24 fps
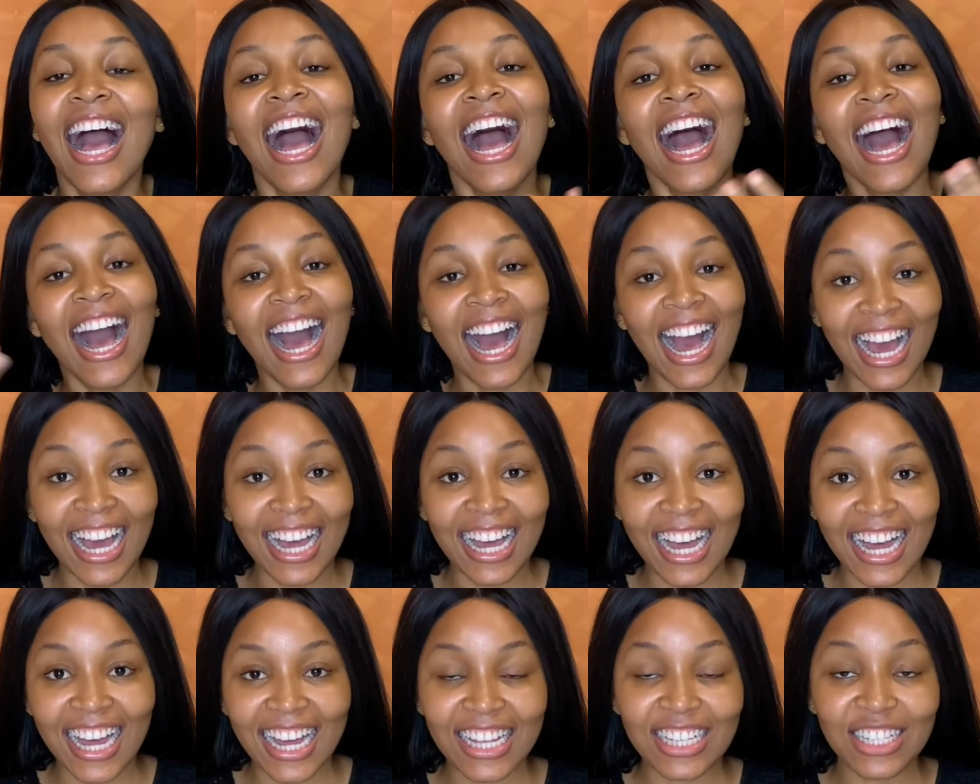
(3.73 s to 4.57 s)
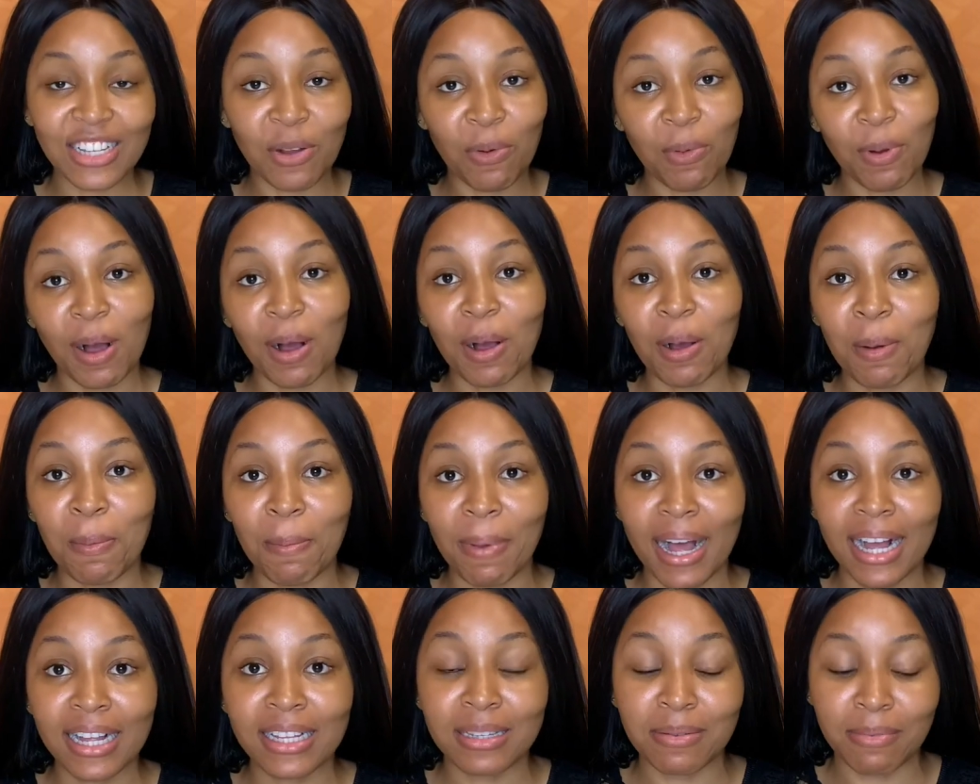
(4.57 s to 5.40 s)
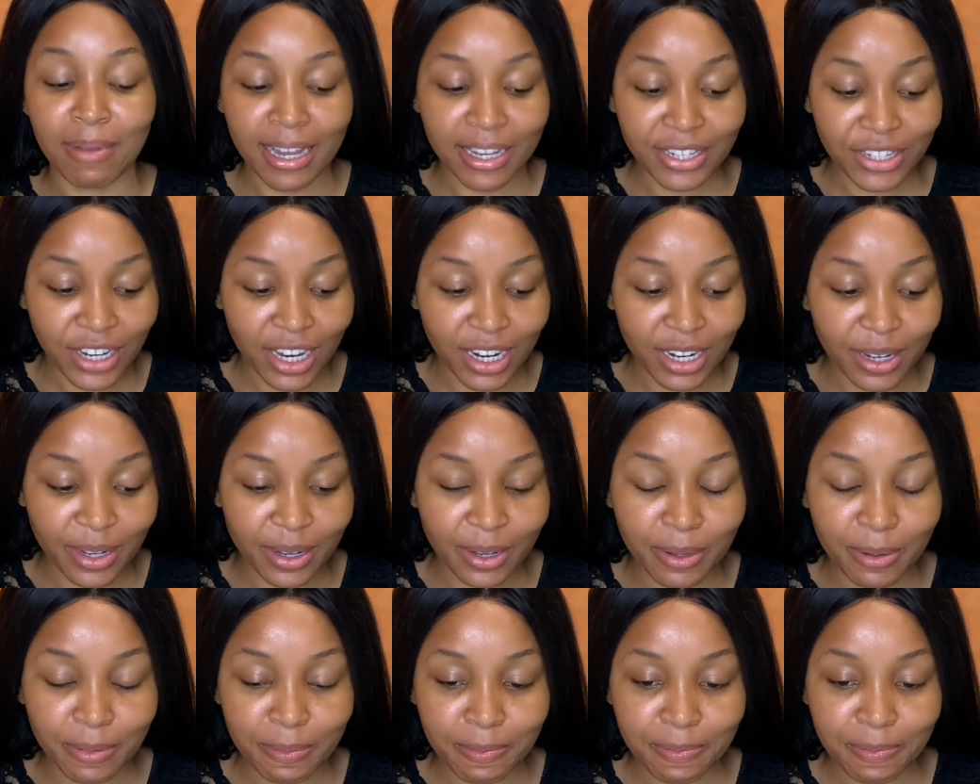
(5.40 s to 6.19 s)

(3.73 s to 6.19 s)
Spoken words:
Hi guys, and welcome back to my channel.